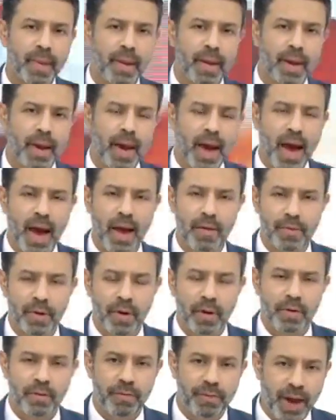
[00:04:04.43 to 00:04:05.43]
have
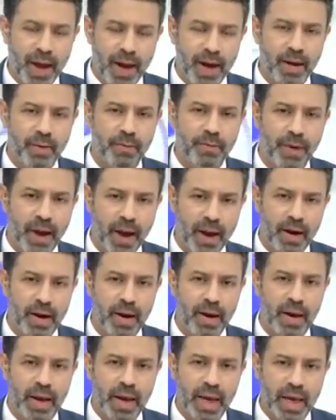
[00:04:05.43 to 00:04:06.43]
very,
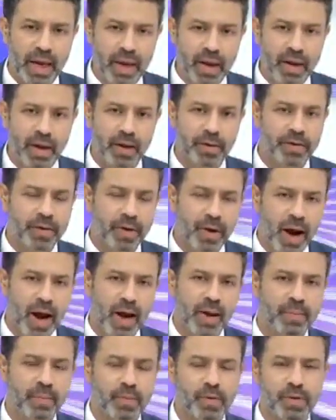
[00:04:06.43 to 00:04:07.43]
very heinous
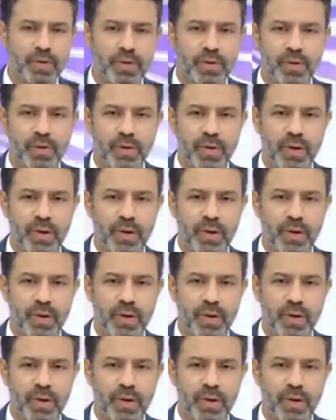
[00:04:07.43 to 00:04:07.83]
crimes